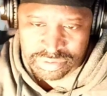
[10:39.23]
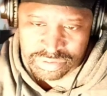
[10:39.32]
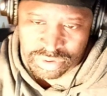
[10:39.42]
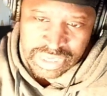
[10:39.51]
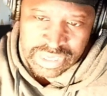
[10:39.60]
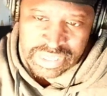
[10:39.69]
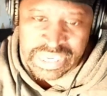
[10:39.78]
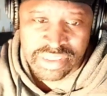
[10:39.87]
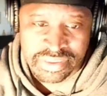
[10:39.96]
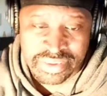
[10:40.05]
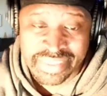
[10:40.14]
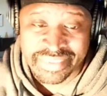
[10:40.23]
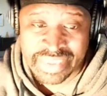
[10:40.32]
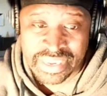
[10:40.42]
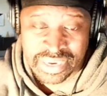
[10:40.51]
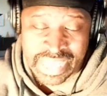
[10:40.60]
So he needs to
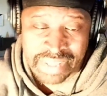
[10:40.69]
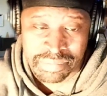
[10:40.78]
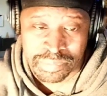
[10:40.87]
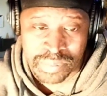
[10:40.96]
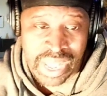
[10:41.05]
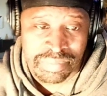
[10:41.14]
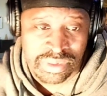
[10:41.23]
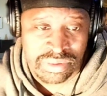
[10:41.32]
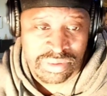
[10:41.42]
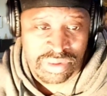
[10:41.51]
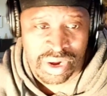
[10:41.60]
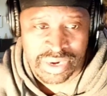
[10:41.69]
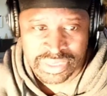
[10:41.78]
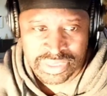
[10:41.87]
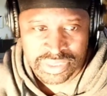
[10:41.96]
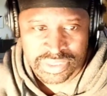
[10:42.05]
consider that and probably
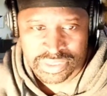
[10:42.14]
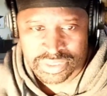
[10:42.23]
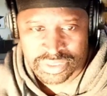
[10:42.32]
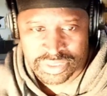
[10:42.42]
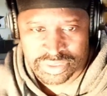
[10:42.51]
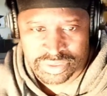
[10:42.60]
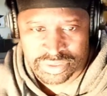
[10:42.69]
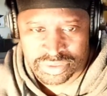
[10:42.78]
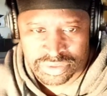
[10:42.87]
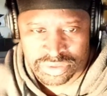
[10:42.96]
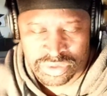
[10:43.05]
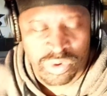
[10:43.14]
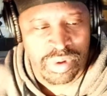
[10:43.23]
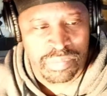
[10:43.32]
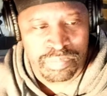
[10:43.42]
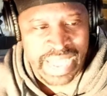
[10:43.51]
start
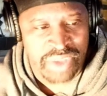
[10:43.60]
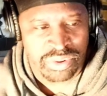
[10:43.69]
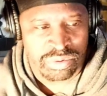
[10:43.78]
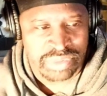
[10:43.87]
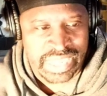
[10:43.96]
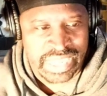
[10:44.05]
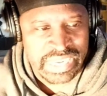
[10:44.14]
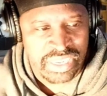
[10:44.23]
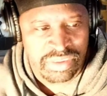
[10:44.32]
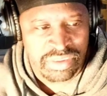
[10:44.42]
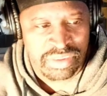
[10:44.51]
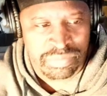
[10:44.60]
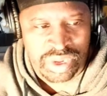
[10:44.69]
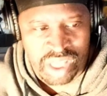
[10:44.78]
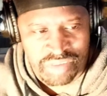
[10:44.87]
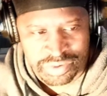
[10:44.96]
doing battles that he's
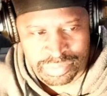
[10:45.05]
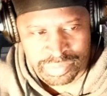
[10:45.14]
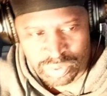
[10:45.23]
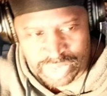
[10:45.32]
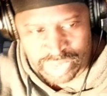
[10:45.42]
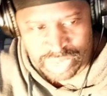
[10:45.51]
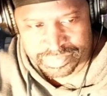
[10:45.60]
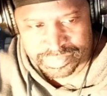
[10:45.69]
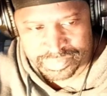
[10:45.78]
more comfortable at.